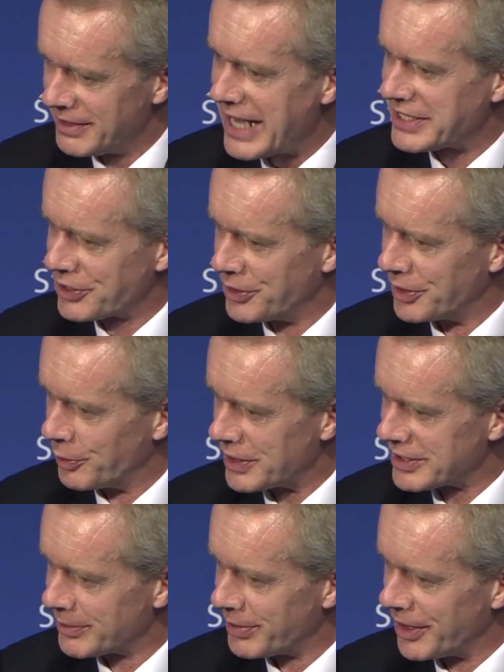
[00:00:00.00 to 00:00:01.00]
less good
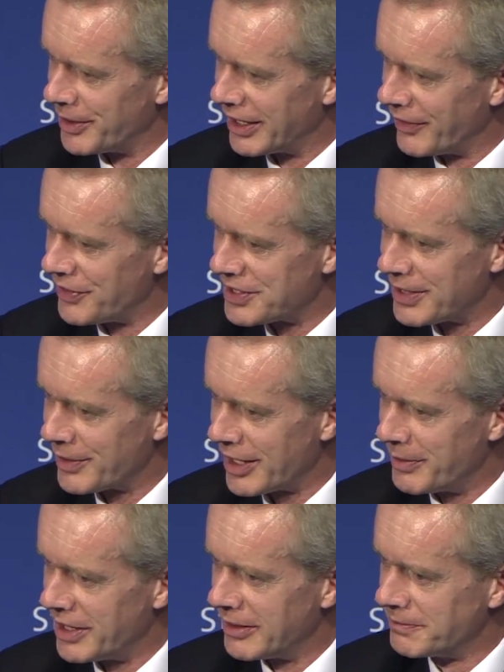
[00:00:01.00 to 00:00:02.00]
whistleblowing, if you see what I mean?